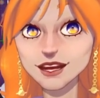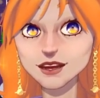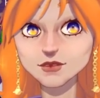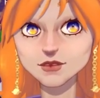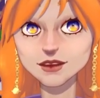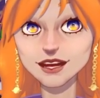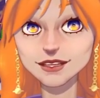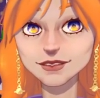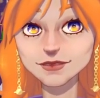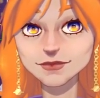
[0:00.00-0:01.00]

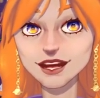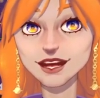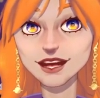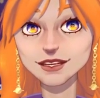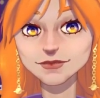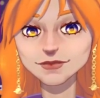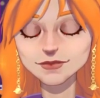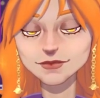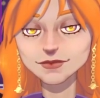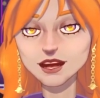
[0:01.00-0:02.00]
Well, that
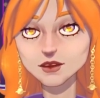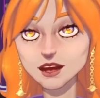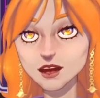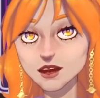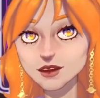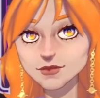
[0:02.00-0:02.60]
is typical.